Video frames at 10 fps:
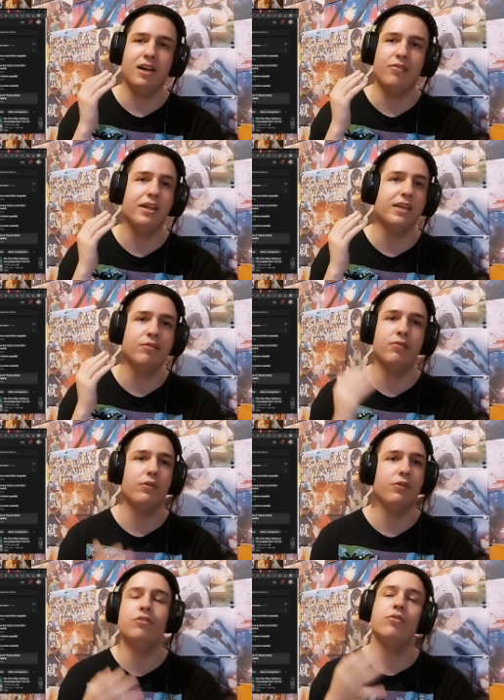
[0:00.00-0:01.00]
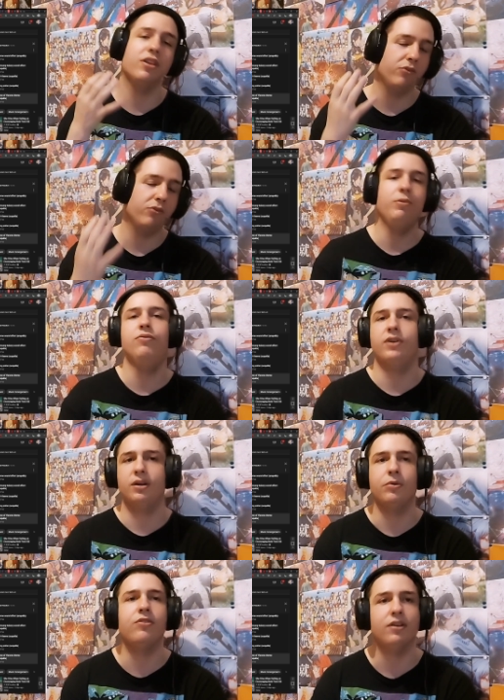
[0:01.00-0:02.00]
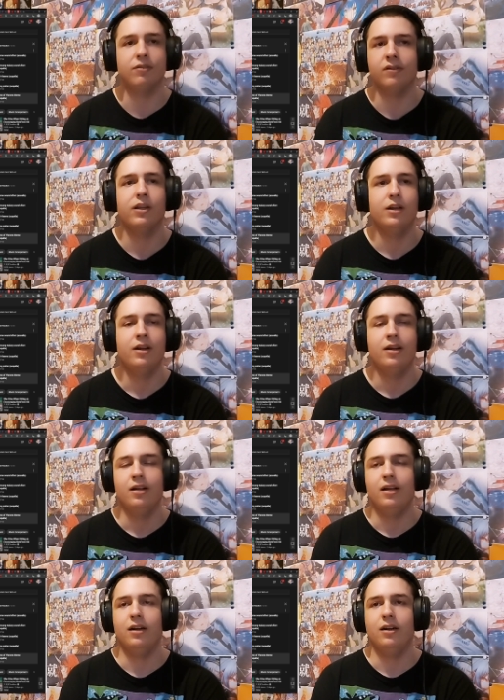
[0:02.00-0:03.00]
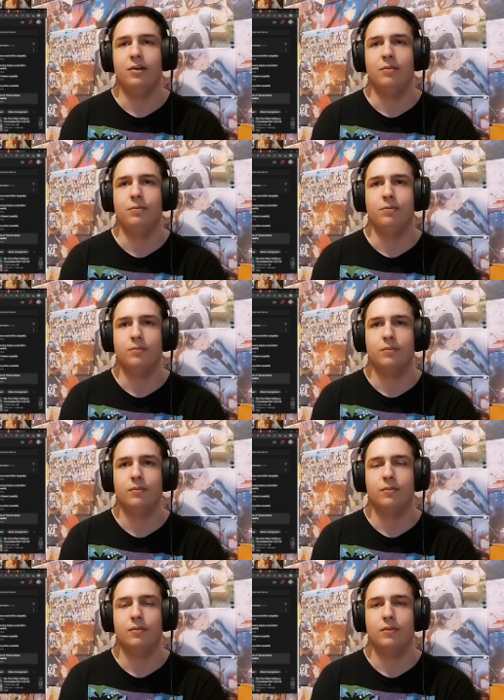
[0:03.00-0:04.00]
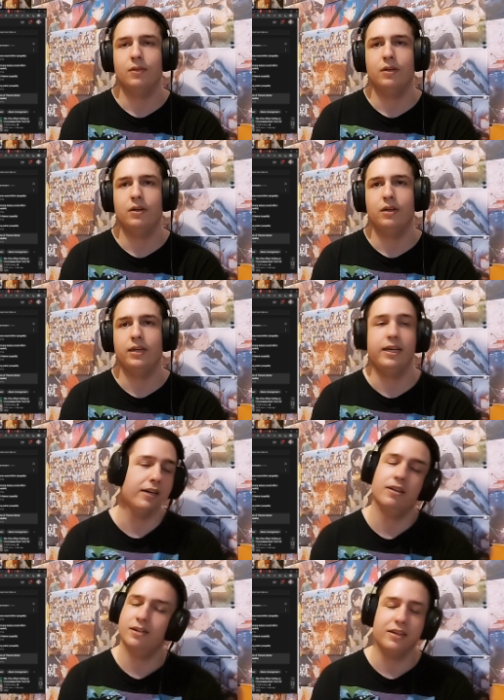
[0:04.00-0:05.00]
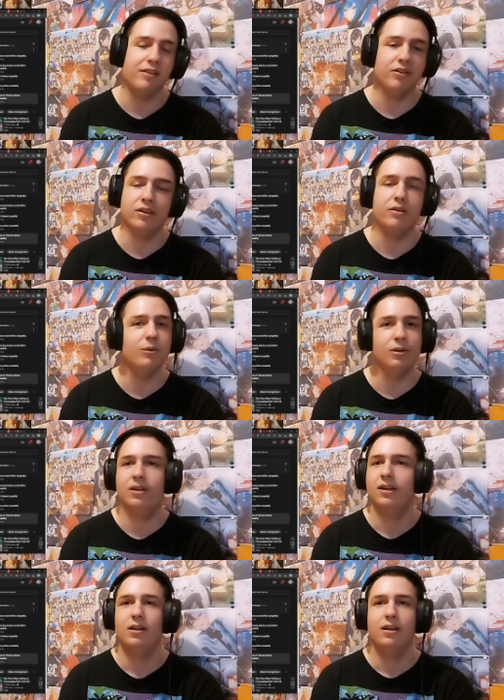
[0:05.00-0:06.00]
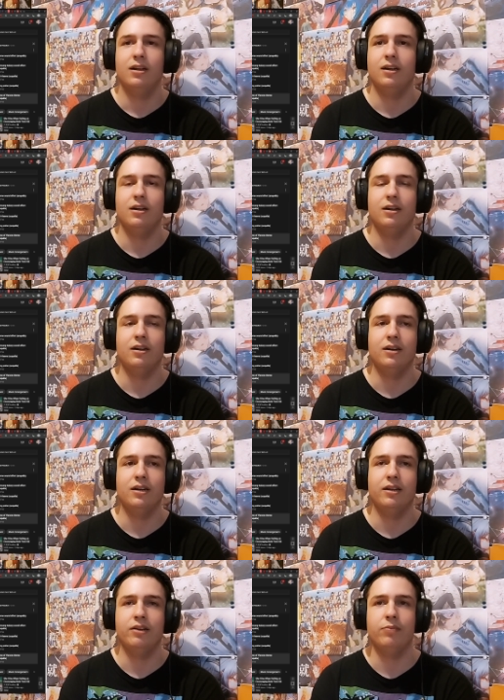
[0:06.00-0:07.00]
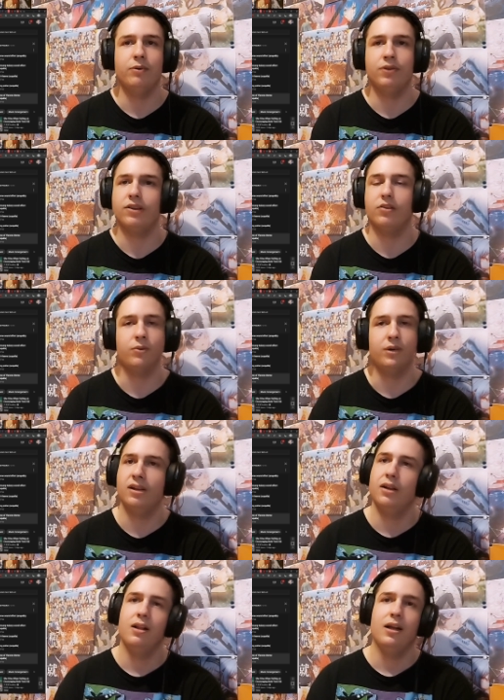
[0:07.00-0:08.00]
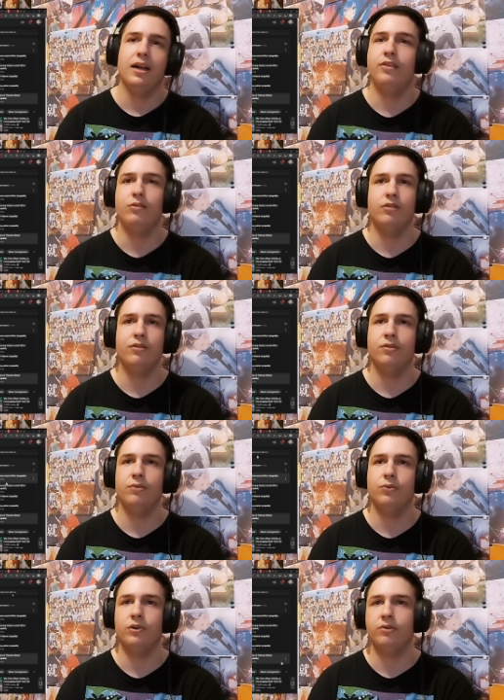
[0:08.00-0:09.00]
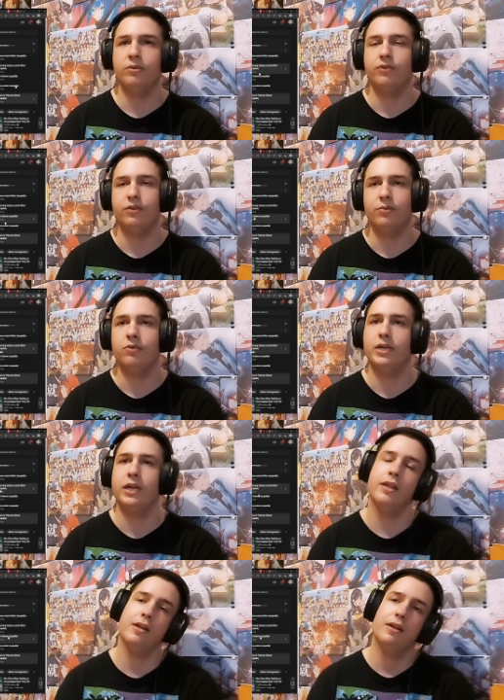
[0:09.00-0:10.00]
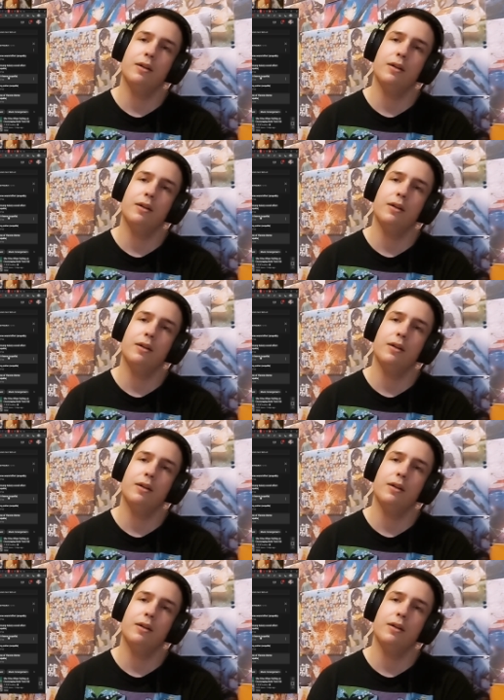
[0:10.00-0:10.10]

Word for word: I feel like even if I was used to it, this would be very impressive. Um, yeah, it's incredible. Uh, that was perfect as well. I don't even know which one is my favorite from today.